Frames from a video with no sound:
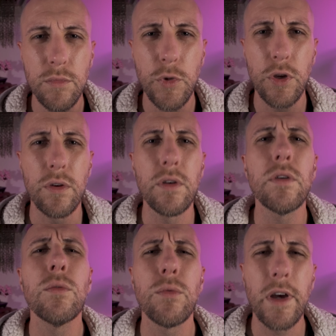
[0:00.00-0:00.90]
Good.
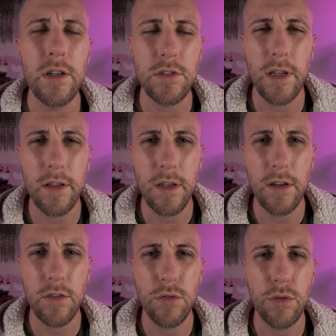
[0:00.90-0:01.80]
Rock solid
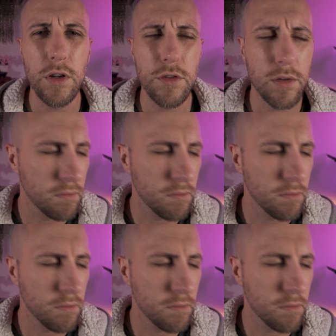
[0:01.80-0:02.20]
concentration.